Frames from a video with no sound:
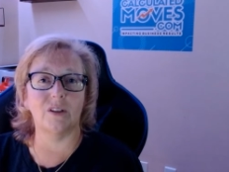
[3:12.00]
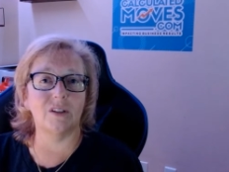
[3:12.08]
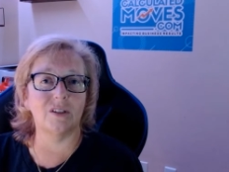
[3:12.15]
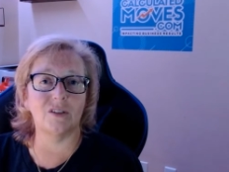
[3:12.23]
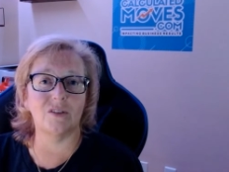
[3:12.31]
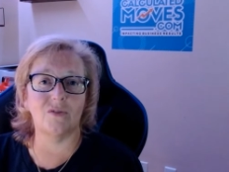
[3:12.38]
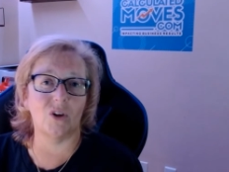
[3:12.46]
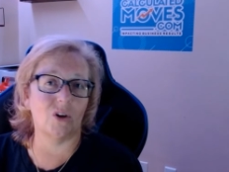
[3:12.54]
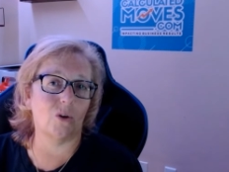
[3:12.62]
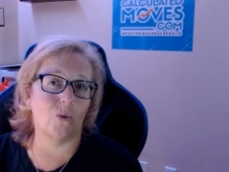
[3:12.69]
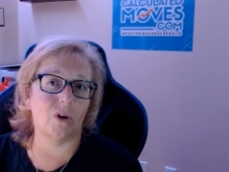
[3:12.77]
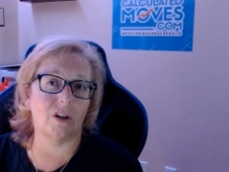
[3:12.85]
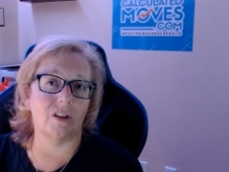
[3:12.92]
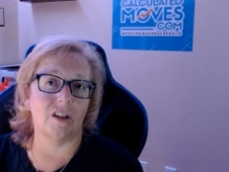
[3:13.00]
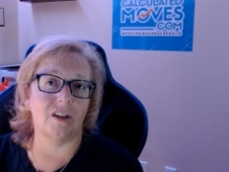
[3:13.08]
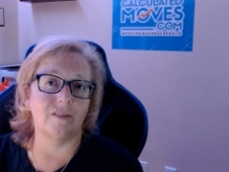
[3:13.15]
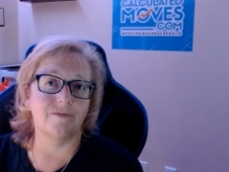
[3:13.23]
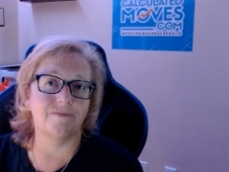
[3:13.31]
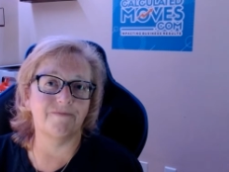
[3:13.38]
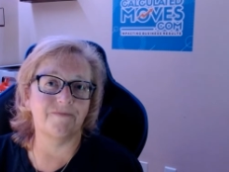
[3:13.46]
the list very quickly.
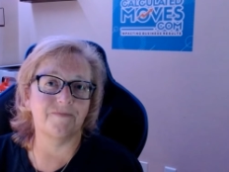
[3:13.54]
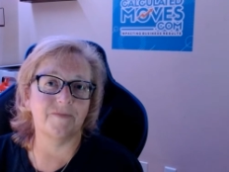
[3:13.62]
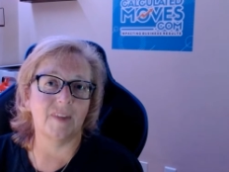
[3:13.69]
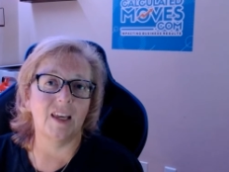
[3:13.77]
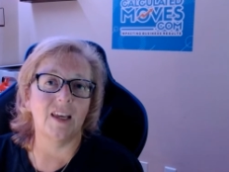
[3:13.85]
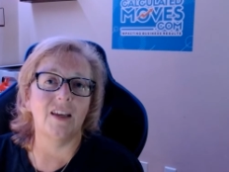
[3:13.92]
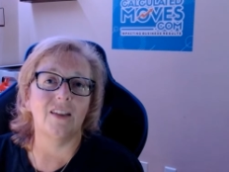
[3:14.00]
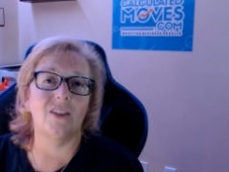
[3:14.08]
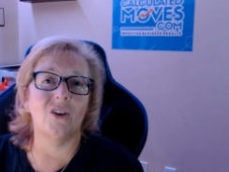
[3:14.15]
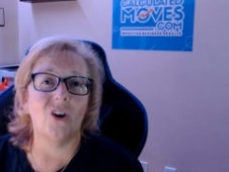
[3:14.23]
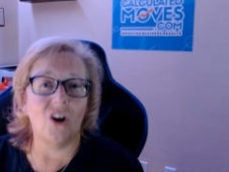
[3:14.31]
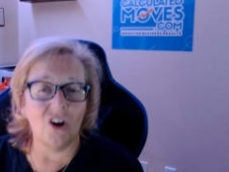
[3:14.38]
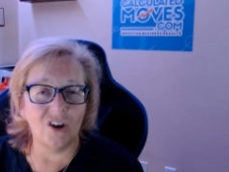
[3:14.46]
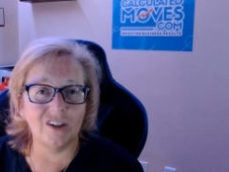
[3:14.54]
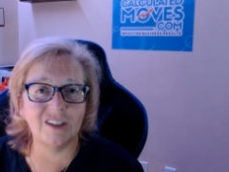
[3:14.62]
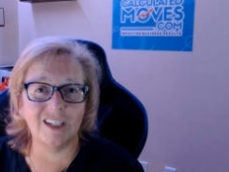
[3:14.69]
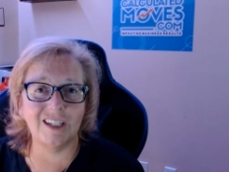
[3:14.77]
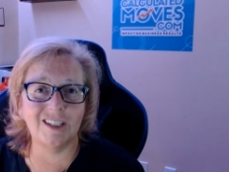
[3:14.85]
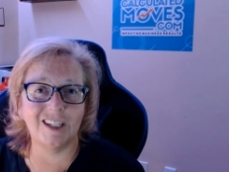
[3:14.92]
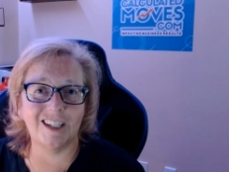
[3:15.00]
There are
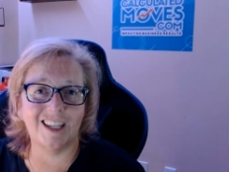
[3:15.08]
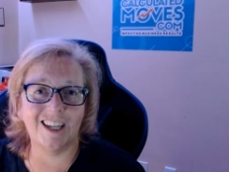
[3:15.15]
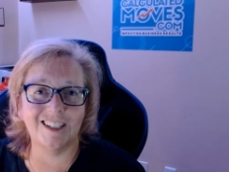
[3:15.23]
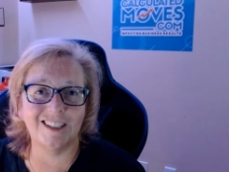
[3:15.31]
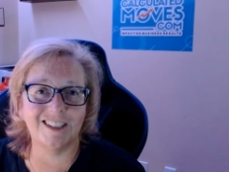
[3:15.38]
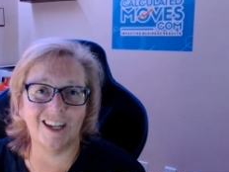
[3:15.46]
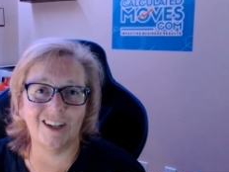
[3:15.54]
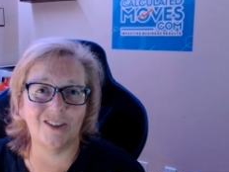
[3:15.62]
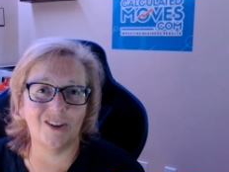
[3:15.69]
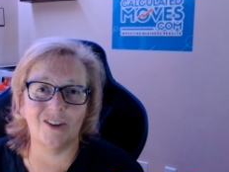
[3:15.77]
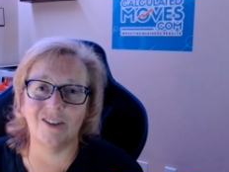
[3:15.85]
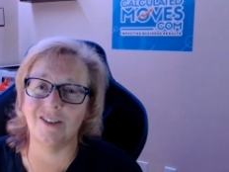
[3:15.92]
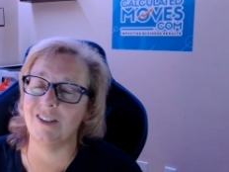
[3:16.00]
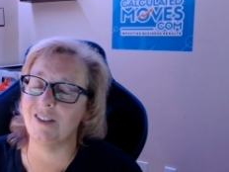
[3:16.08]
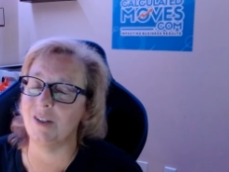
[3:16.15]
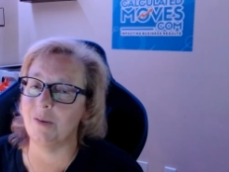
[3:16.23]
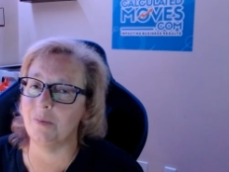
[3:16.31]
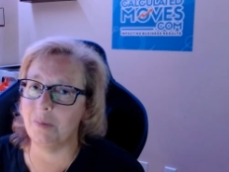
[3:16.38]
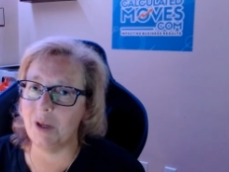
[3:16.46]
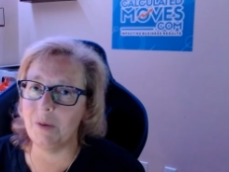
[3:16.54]
decent kids out there and
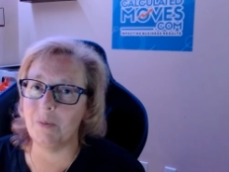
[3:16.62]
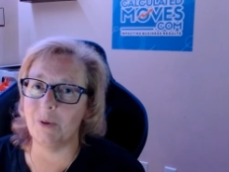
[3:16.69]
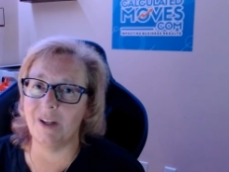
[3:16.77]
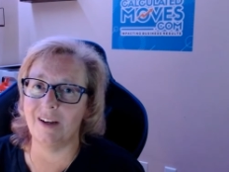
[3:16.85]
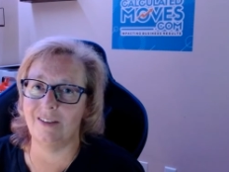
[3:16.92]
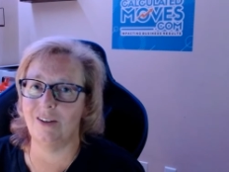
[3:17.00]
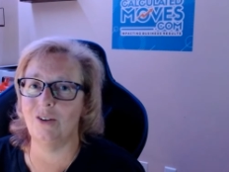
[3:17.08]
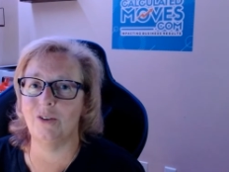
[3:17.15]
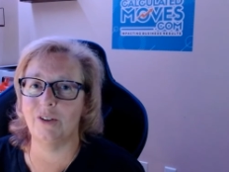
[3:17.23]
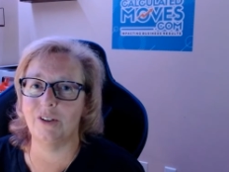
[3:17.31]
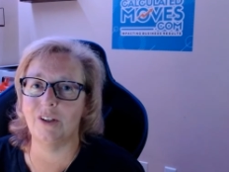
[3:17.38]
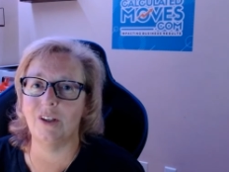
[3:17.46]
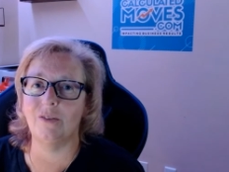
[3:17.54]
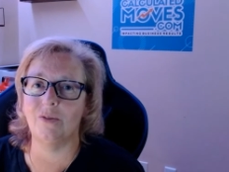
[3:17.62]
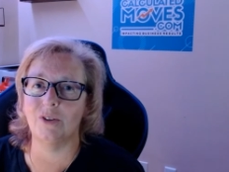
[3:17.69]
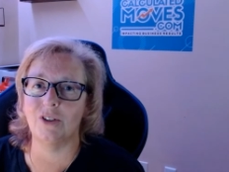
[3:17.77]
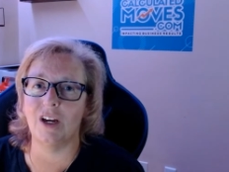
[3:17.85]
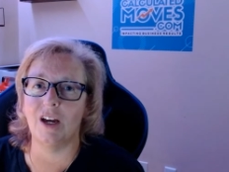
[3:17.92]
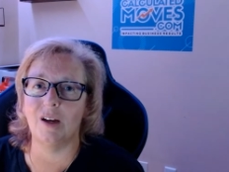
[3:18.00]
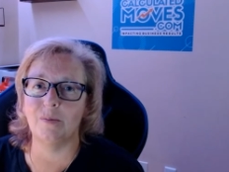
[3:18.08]
decent people out there looking for
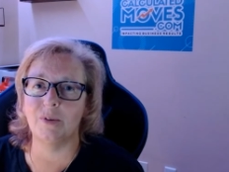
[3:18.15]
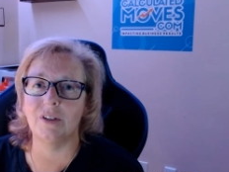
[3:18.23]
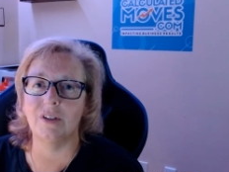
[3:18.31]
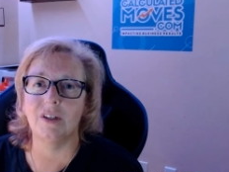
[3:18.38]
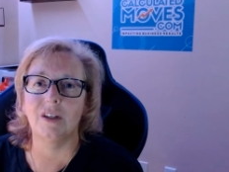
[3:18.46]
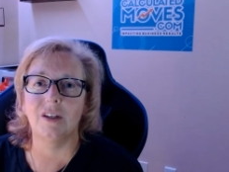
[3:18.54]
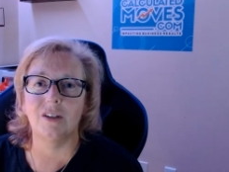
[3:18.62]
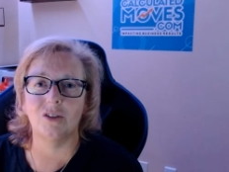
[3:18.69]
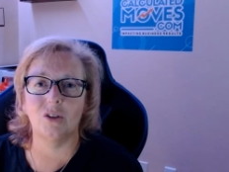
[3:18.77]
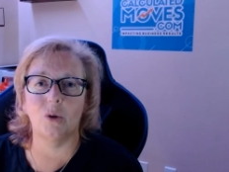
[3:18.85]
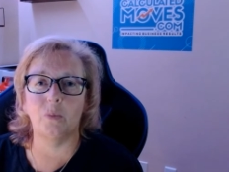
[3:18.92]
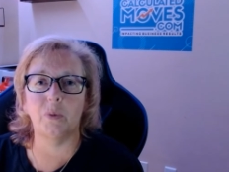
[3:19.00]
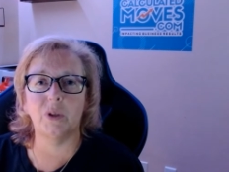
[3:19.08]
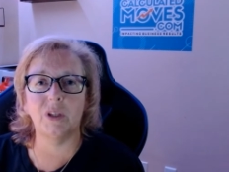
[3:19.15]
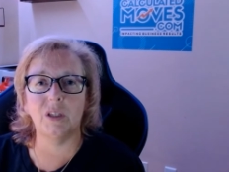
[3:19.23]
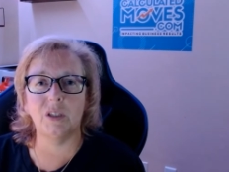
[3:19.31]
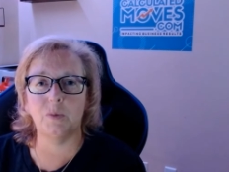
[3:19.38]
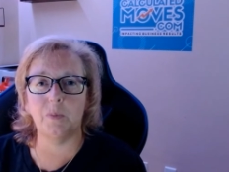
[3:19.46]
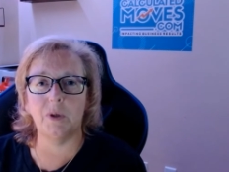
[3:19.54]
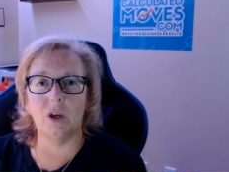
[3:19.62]
jobs, so
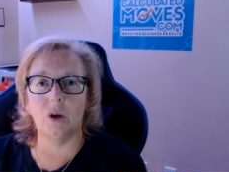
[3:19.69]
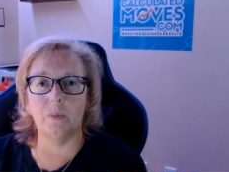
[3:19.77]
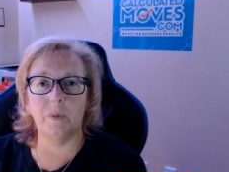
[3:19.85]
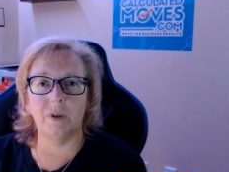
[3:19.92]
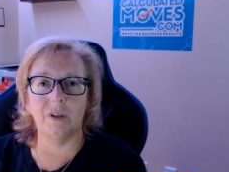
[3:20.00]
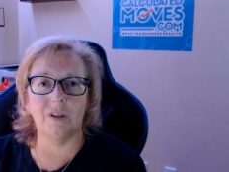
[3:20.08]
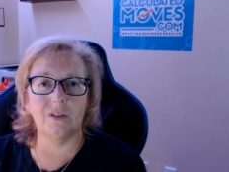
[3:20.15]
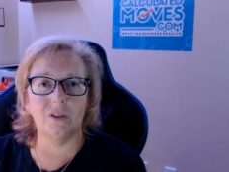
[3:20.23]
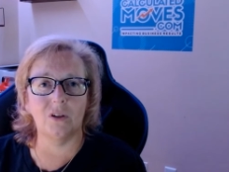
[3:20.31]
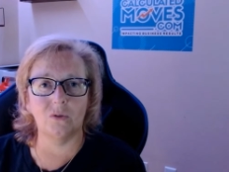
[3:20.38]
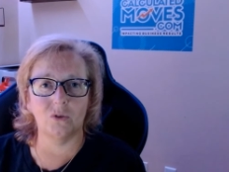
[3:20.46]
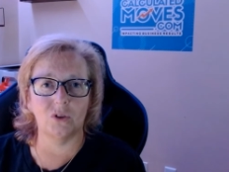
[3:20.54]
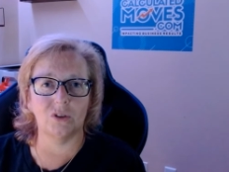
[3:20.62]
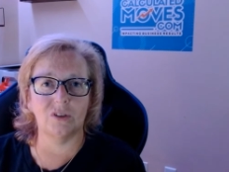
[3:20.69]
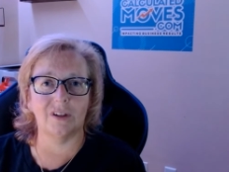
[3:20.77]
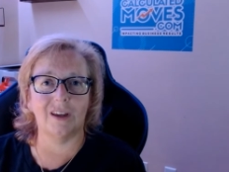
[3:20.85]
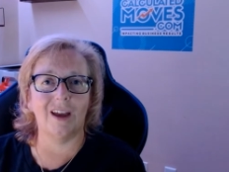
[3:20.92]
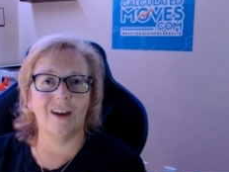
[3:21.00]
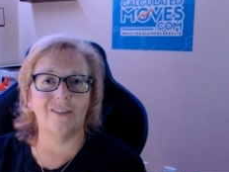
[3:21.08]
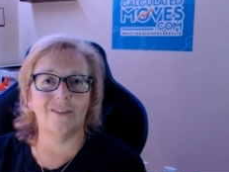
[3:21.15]
please be open and don't just
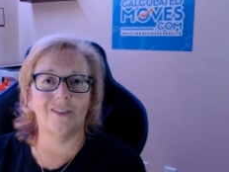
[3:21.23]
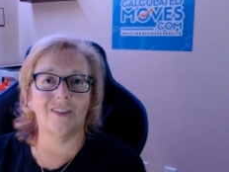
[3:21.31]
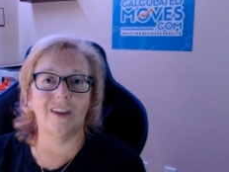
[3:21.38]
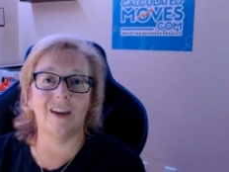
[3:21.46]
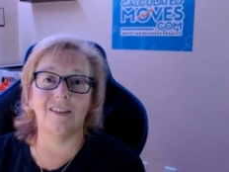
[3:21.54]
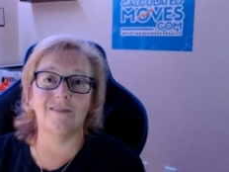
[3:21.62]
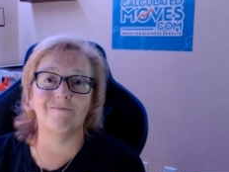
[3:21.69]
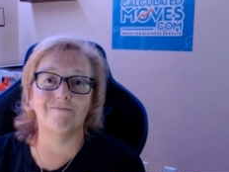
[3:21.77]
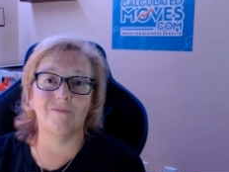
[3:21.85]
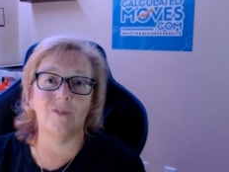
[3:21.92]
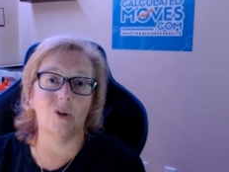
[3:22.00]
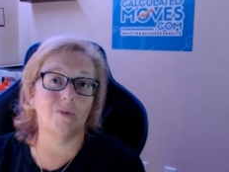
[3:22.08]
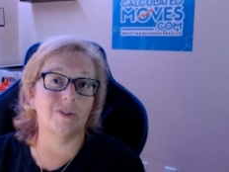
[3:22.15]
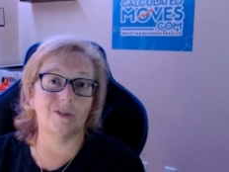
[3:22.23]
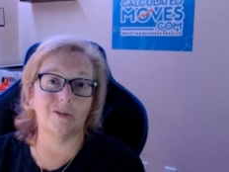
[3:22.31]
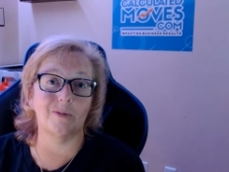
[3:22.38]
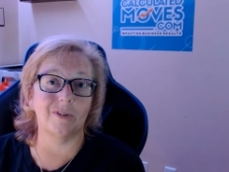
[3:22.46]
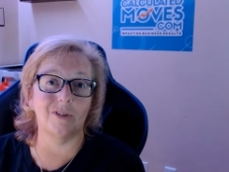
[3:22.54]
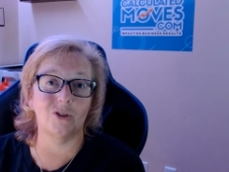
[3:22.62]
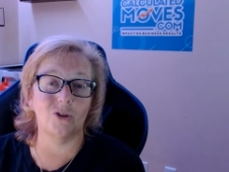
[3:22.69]
account that no one's
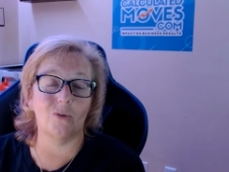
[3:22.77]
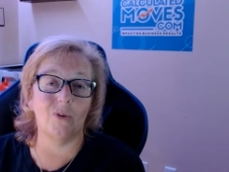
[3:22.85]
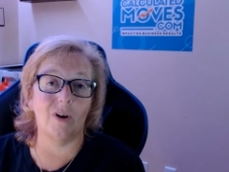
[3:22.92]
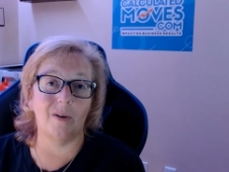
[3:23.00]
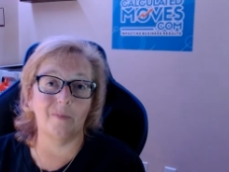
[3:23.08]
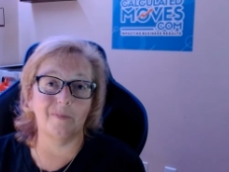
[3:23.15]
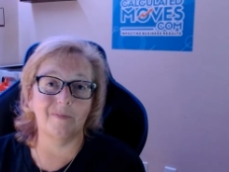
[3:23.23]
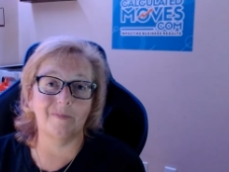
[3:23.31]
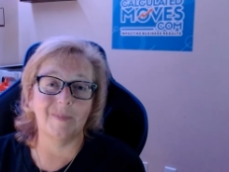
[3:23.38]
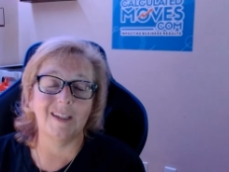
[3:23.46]
going to show up.